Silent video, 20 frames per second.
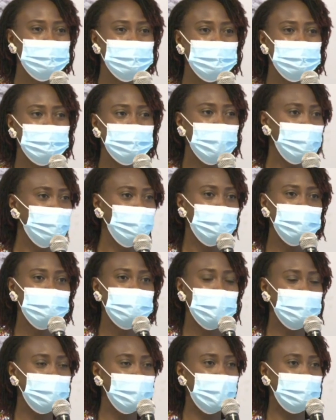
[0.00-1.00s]
they don't take
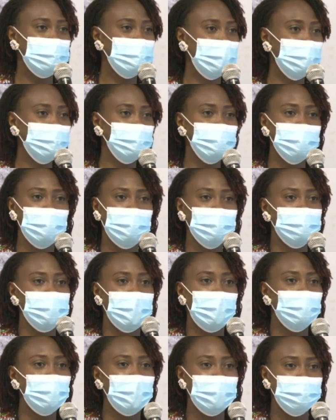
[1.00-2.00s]
their time to help their
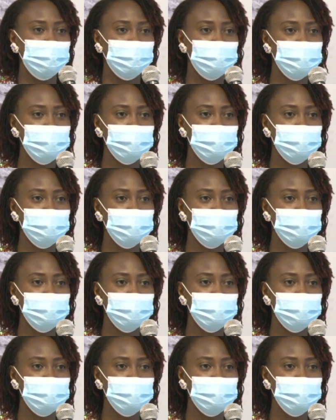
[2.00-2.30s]
wives.